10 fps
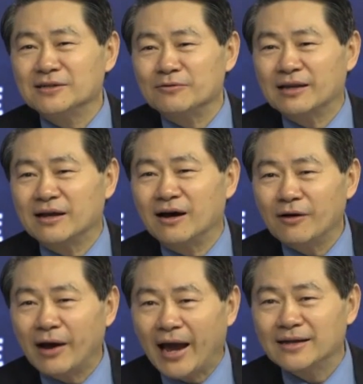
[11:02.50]
right
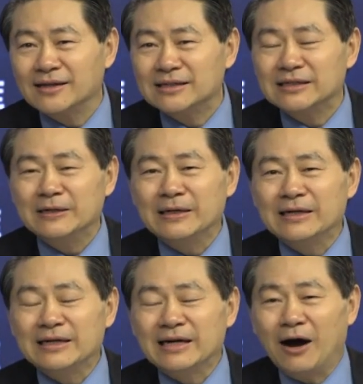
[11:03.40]
now, and
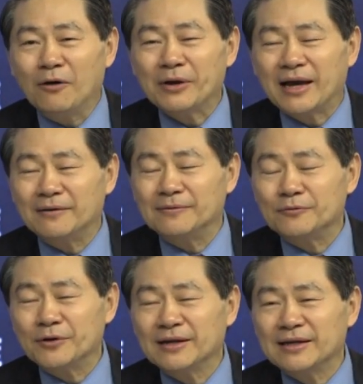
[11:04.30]
how we can
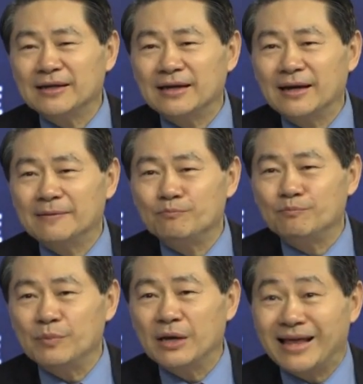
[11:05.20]
really
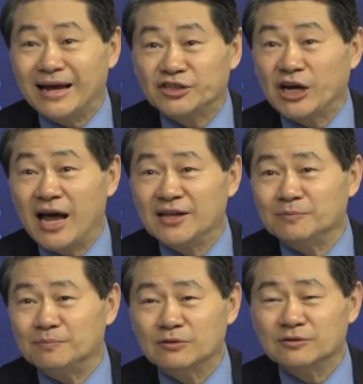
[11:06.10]
meet that
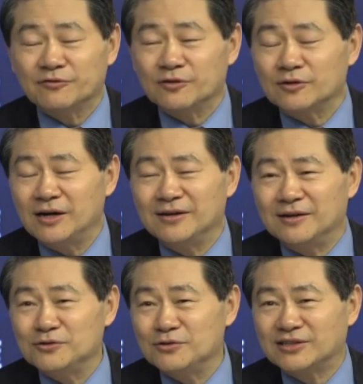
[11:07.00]
challenge, both for
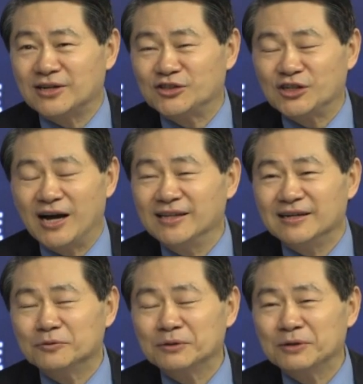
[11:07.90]
U.S. and
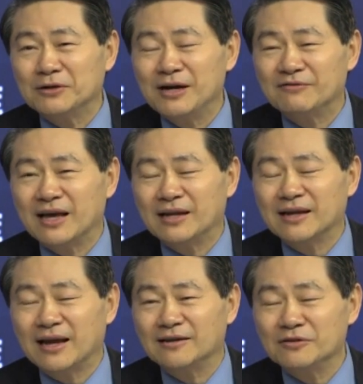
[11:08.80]
China. We all have that
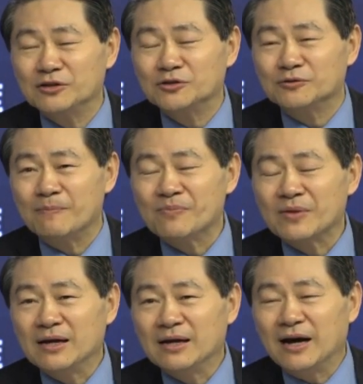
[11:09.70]
kind of issue,
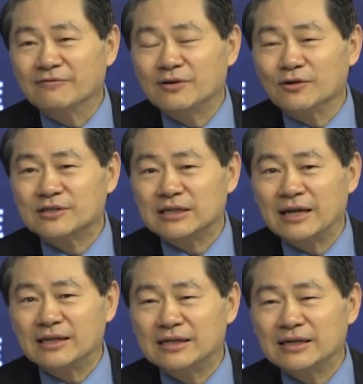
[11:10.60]
of course,
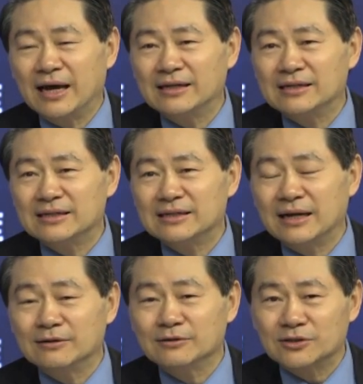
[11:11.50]
and
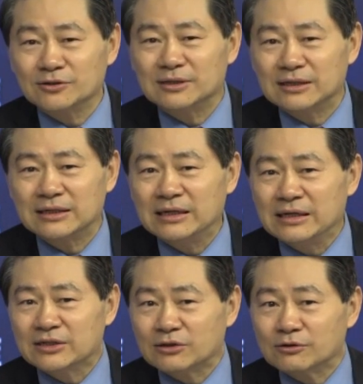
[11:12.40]
also the,
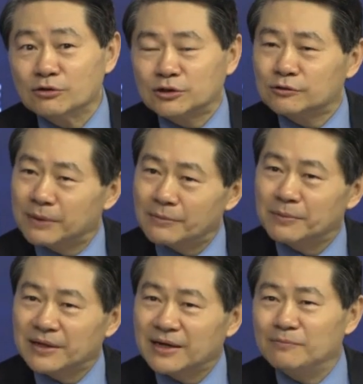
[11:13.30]
so those two
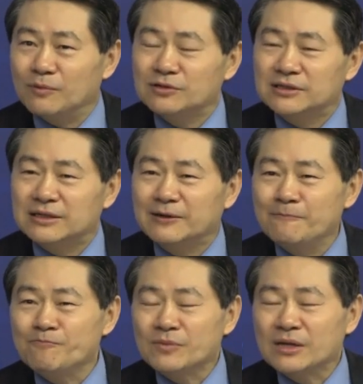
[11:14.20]
probably are most you
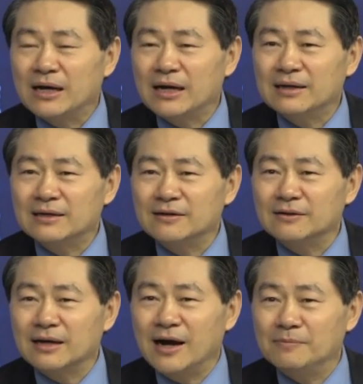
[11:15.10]

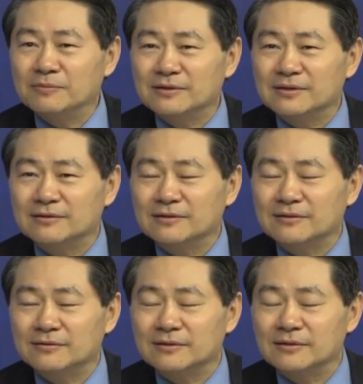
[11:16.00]
know, come to
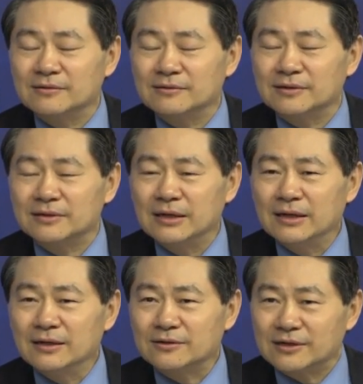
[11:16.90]

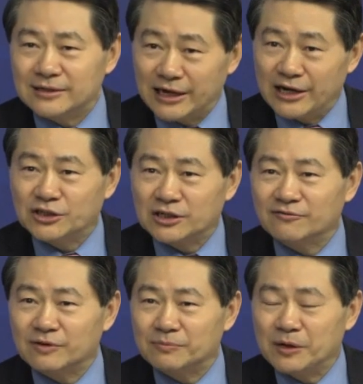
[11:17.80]
the attention
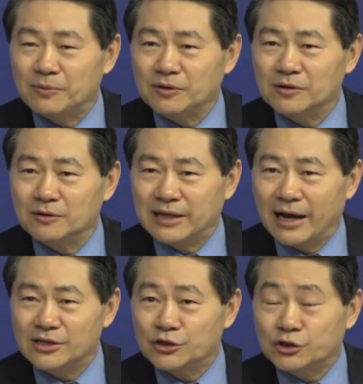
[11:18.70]
of the people. You know,
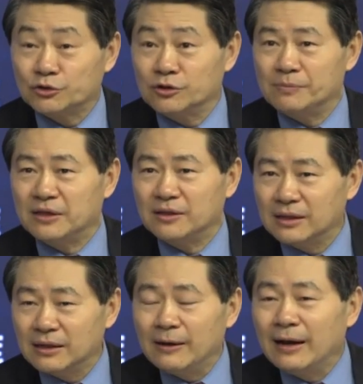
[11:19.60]
debt issue. I
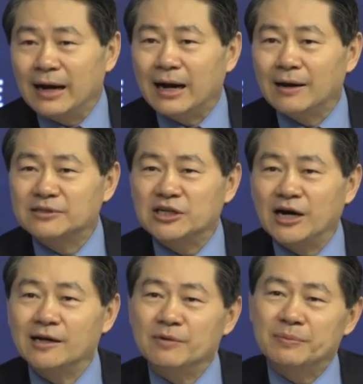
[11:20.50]
mean,
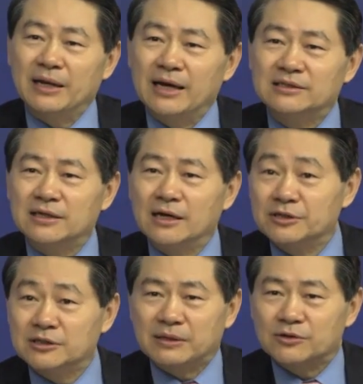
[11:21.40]
China may be less
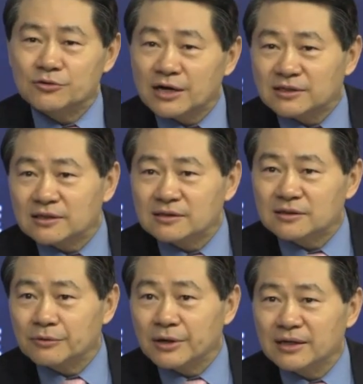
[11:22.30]
serious, but U.S. is
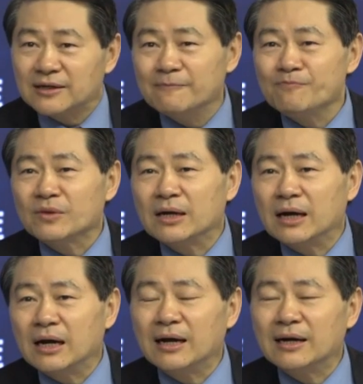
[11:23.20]
really
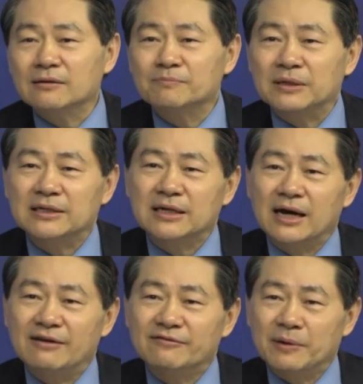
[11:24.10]
in a
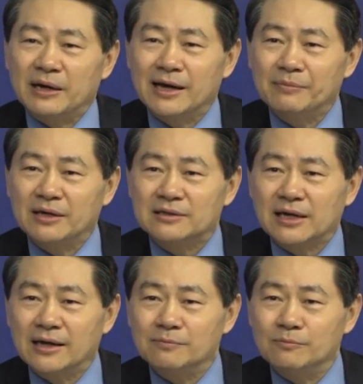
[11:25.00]
particular after pandemic is
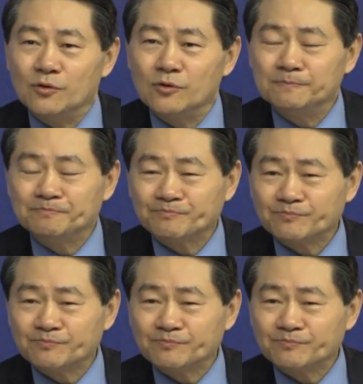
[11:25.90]
getting more